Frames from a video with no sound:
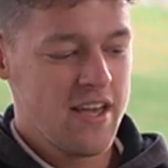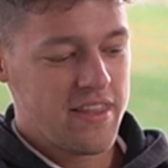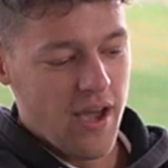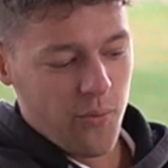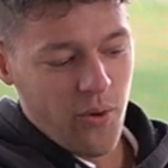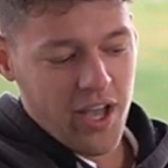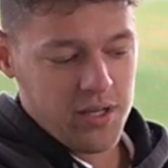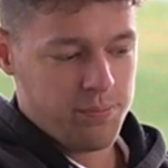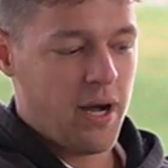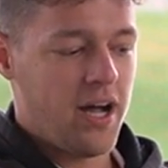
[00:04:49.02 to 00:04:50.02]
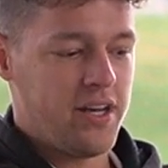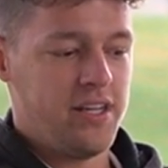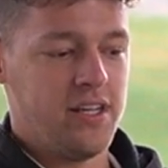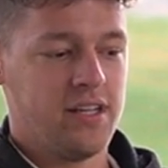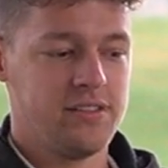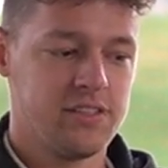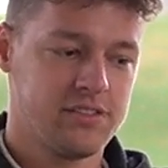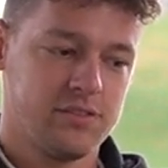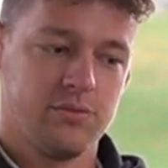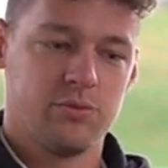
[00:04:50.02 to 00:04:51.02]
body, and
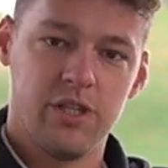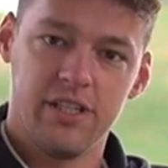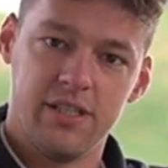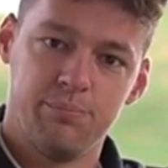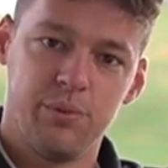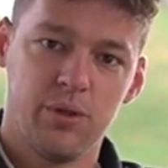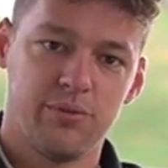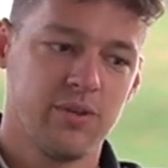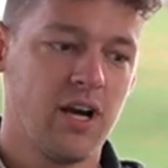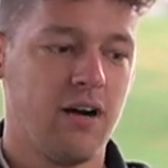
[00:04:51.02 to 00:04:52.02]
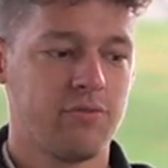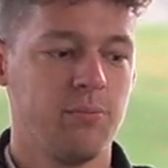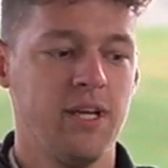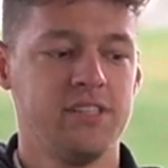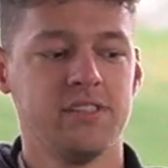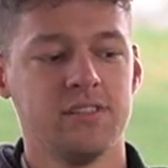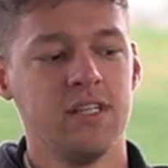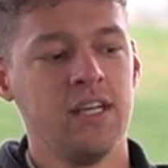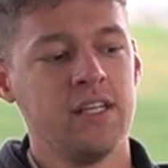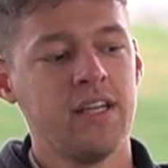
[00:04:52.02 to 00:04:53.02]
just really beautiful confirmation.
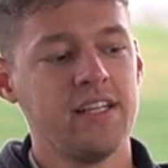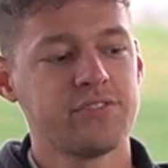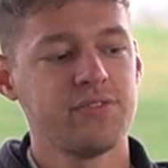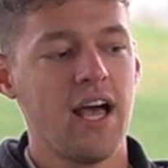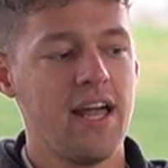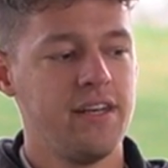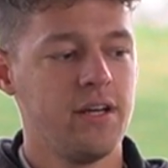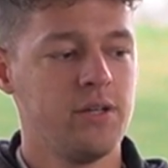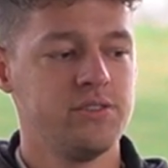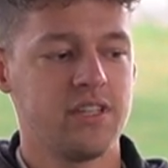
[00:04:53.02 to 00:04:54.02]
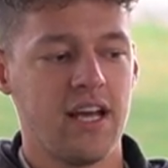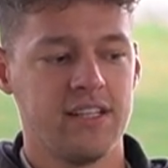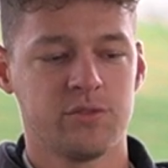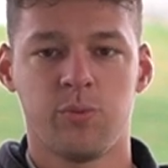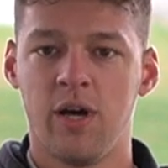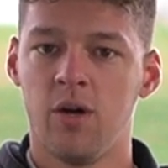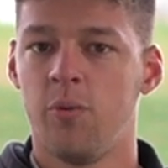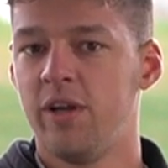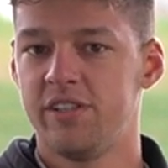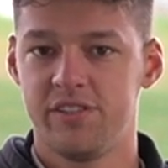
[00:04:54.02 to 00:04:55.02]
Nice flat nose as well,
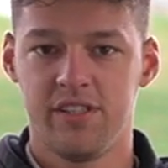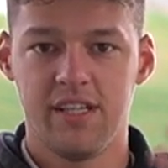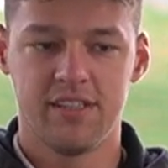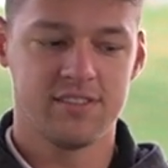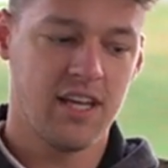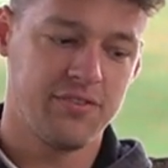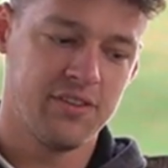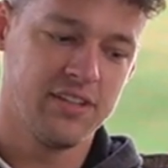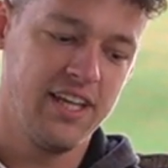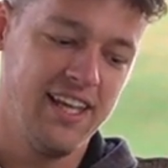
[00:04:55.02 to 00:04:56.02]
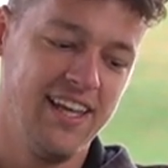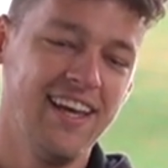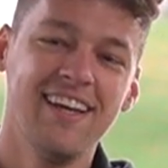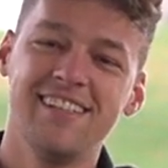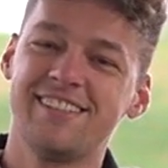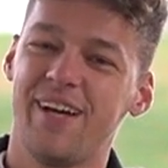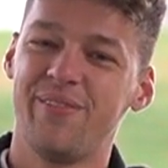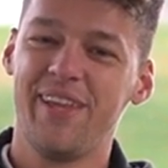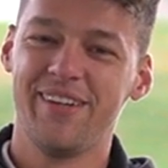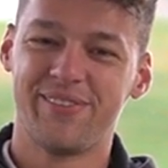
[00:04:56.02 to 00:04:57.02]
which is definitely
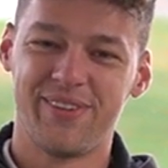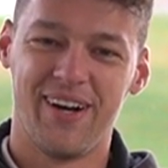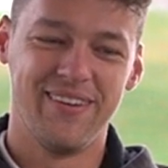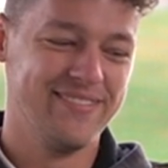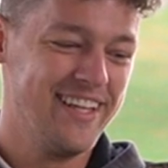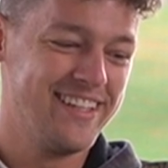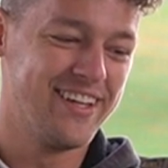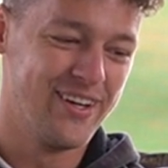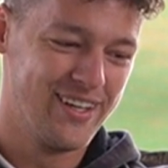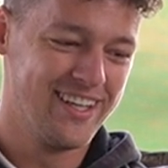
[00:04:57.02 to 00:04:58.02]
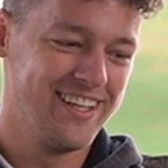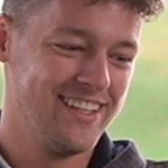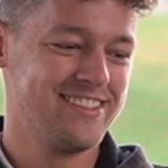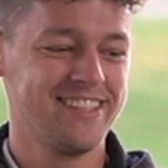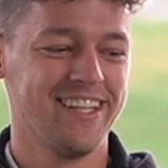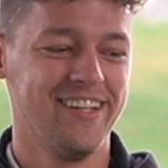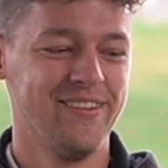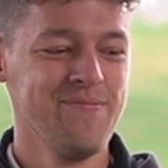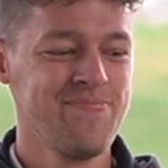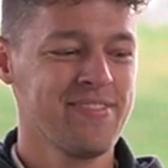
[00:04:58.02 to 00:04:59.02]
something from Eternity.
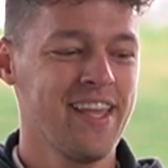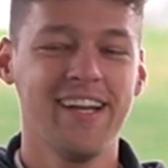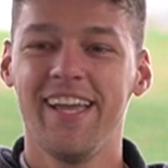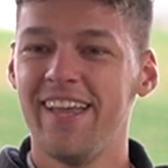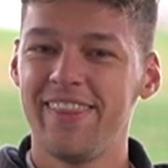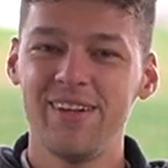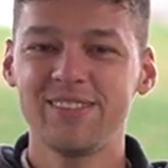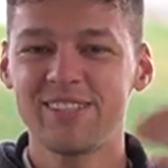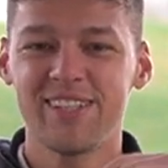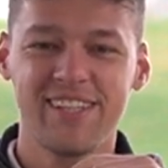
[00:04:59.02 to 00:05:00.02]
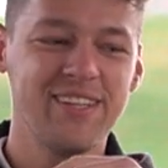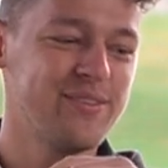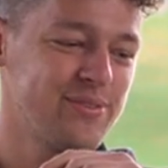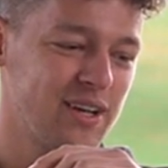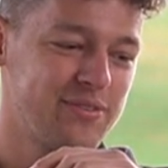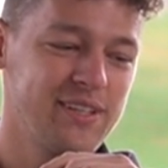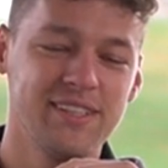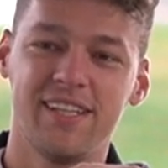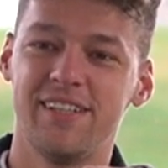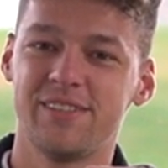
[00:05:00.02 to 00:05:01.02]
So again, those are the two fluffy
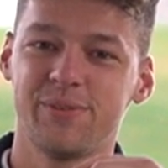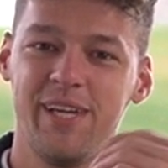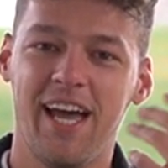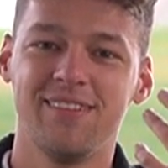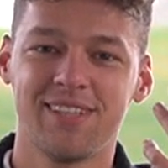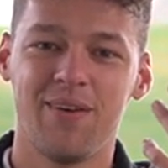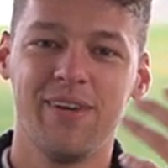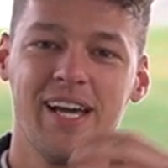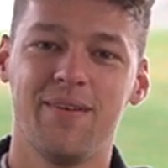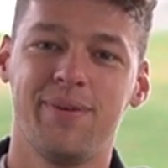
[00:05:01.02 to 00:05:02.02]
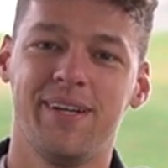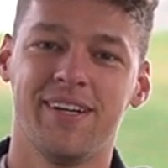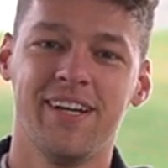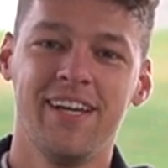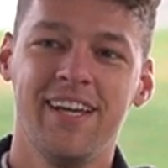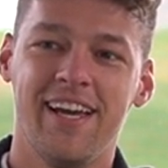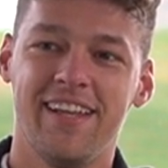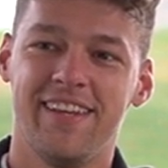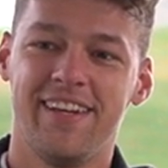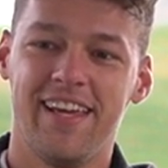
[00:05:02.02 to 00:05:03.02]
litters we have coming up here in the